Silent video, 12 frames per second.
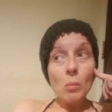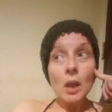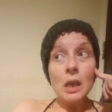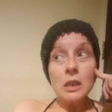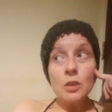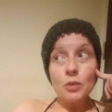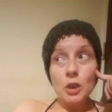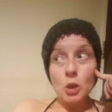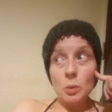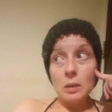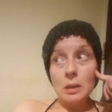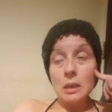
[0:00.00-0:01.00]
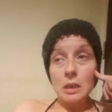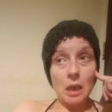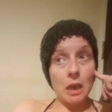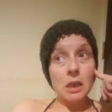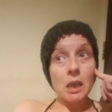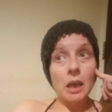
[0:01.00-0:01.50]
individuals
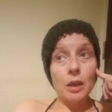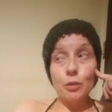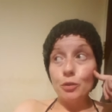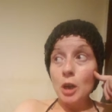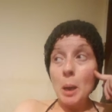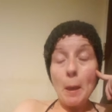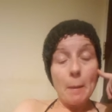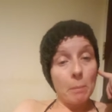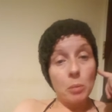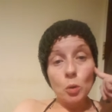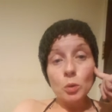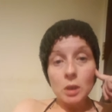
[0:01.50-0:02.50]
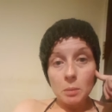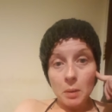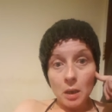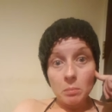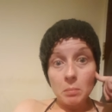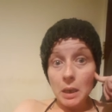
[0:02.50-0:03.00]
that have imposed
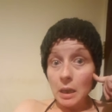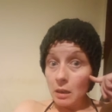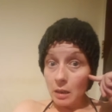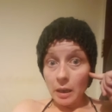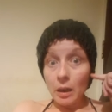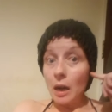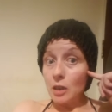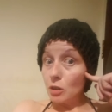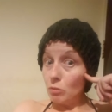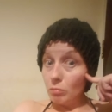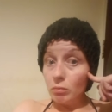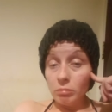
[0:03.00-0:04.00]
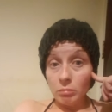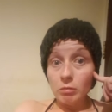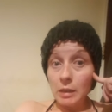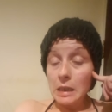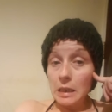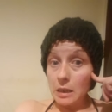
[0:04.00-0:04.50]
upon me that are
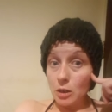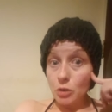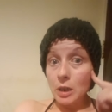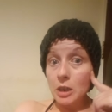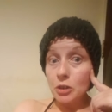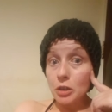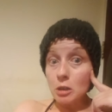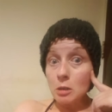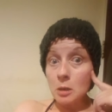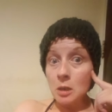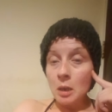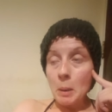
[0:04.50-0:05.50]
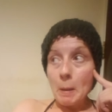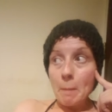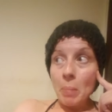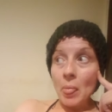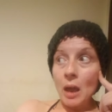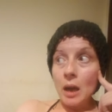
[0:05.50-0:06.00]
really strangers
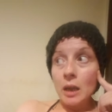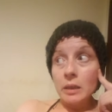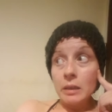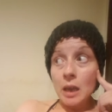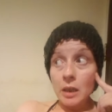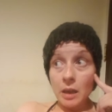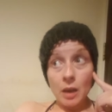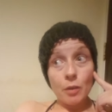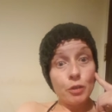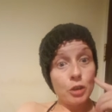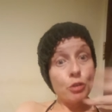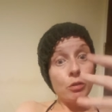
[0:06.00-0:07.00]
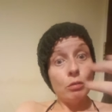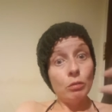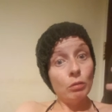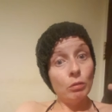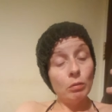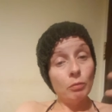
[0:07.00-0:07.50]
and that have
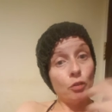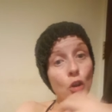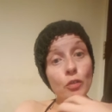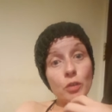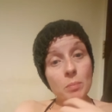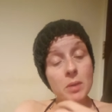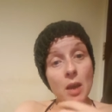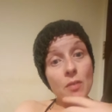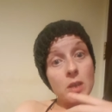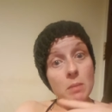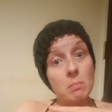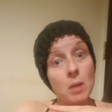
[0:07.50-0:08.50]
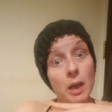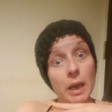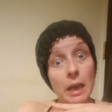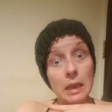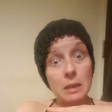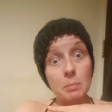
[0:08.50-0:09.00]
involved themselves in my
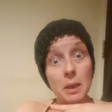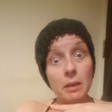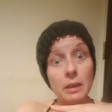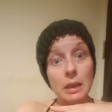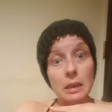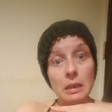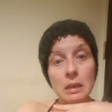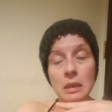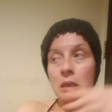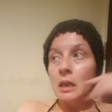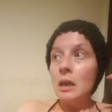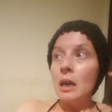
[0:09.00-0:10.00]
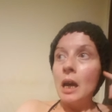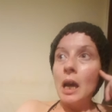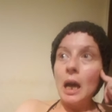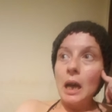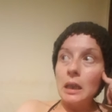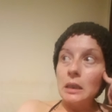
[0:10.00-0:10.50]
experience
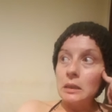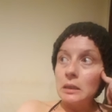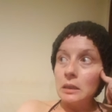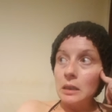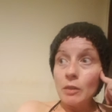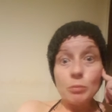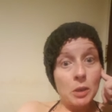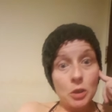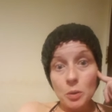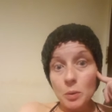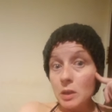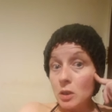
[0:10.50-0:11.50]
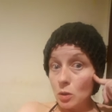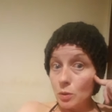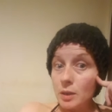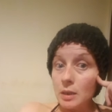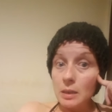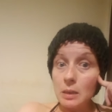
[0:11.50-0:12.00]
and have been doing so
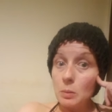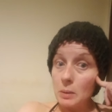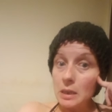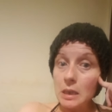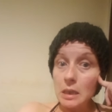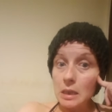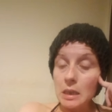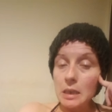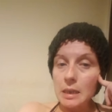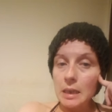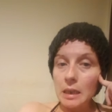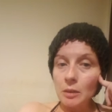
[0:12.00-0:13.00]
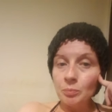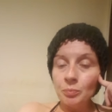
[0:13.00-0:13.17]
since 2016.